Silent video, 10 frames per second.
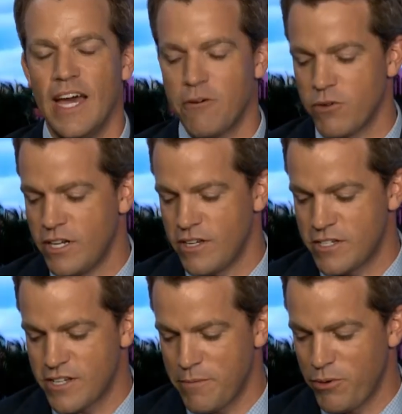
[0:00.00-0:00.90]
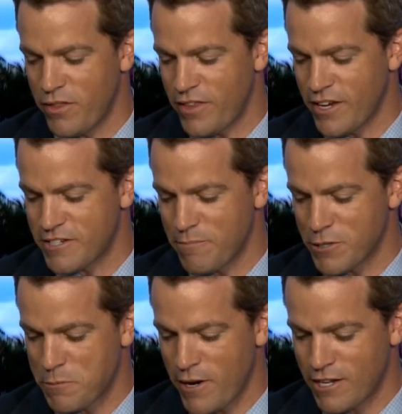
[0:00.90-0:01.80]
And it really does put things in
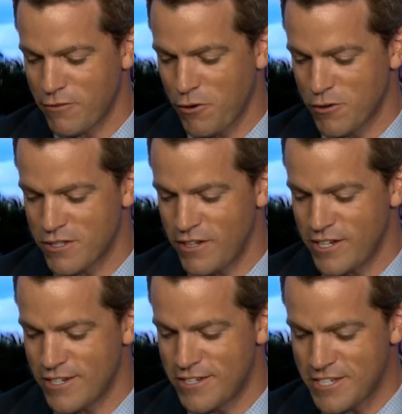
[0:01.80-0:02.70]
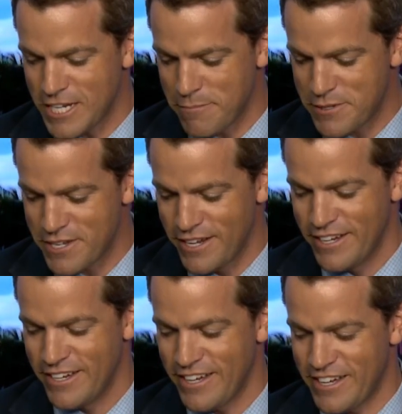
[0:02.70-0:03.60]
perspective. Of course, the nation seems
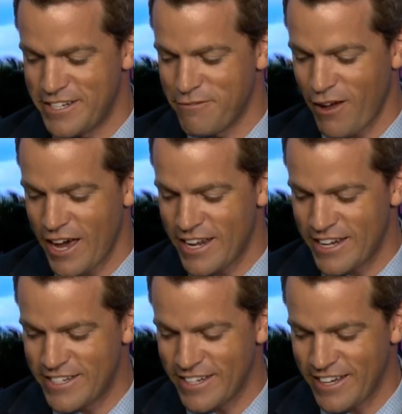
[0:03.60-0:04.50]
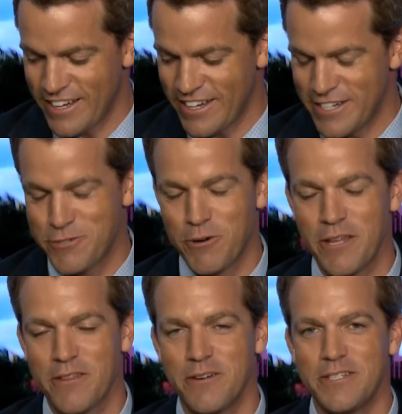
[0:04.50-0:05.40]
divided in
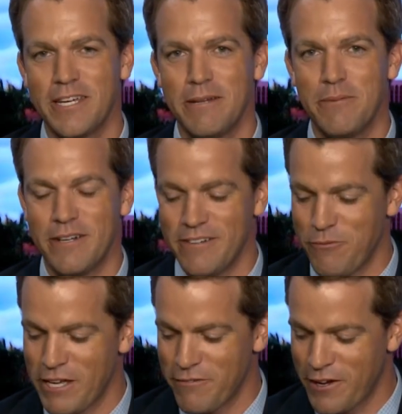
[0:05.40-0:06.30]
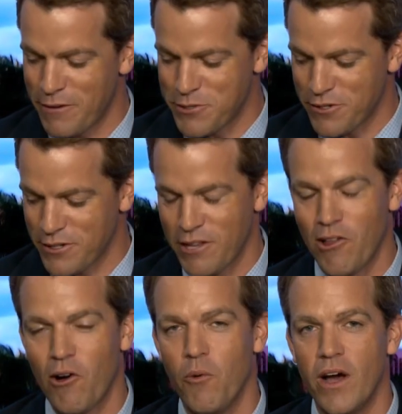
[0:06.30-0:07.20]
2013, but we have come certainly a
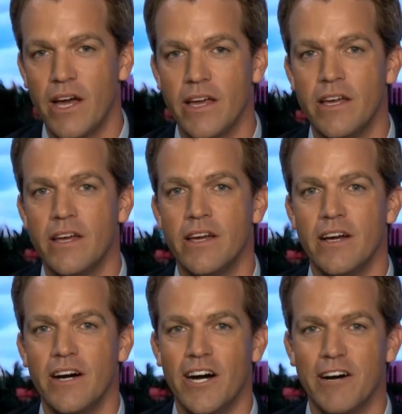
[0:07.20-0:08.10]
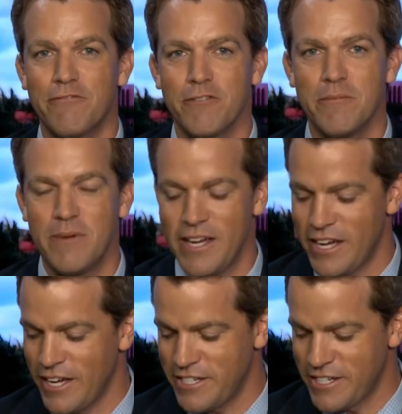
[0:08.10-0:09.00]
long way from
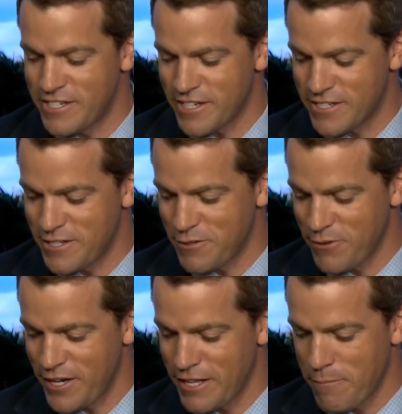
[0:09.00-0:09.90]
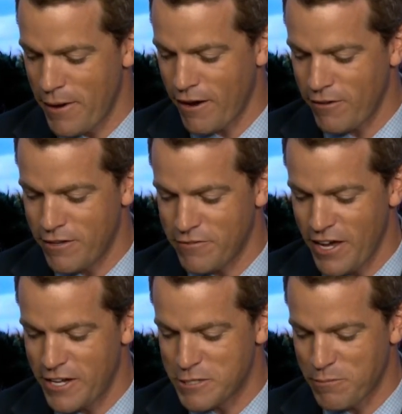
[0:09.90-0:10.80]
1863 and the Battle of
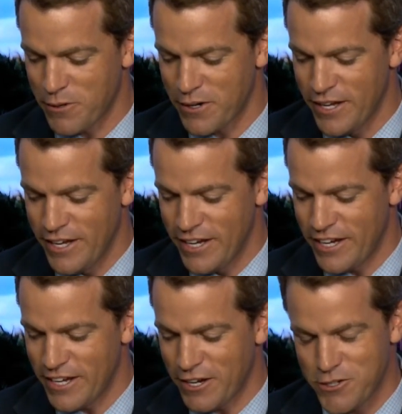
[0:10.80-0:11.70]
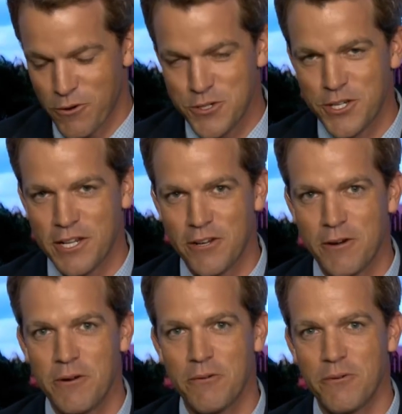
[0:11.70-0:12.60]
Gettysburg. Of course, you can
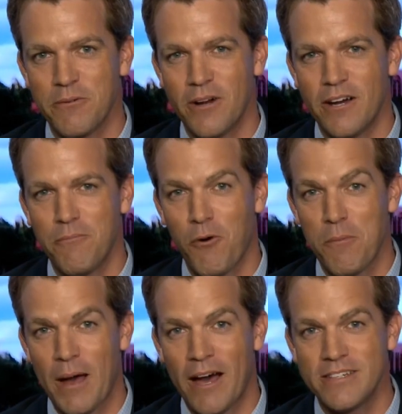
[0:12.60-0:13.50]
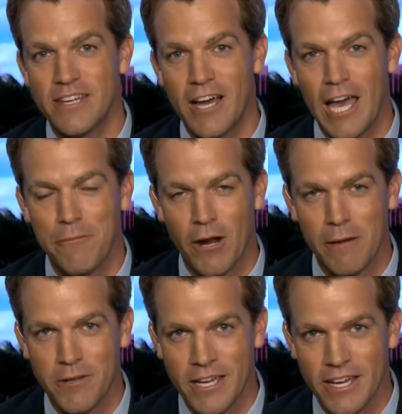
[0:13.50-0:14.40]
learn more about
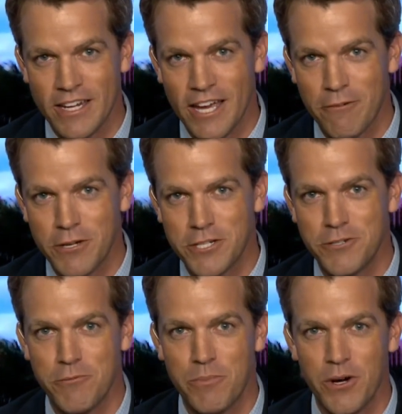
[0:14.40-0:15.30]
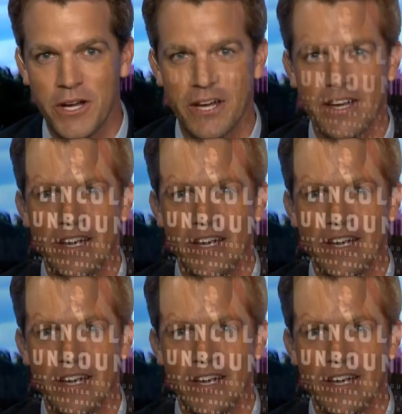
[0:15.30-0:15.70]
Abraham Lincoln and Rich's new book,